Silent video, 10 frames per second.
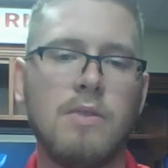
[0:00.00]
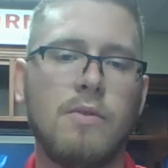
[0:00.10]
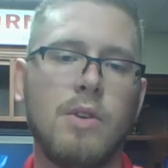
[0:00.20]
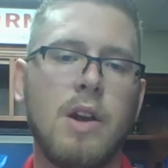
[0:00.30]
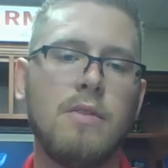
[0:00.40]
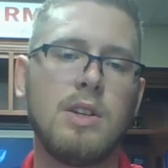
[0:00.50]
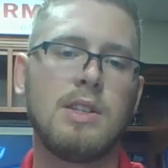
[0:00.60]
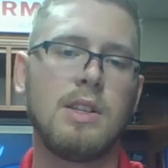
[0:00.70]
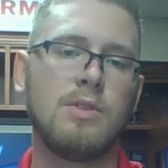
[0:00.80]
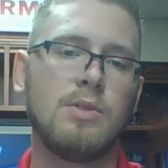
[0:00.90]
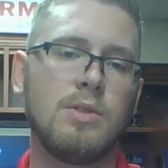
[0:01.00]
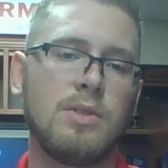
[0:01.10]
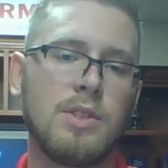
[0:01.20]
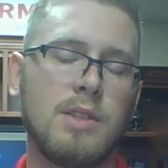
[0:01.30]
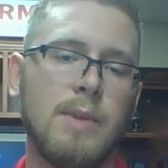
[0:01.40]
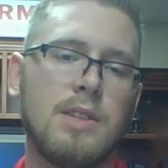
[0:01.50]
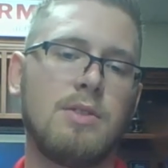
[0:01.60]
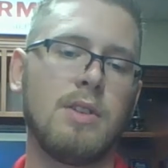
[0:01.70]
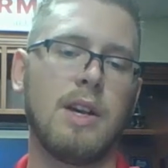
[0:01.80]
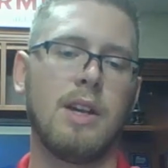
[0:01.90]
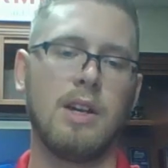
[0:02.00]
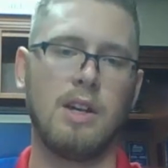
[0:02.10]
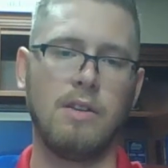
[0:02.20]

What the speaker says: for every single semester I had,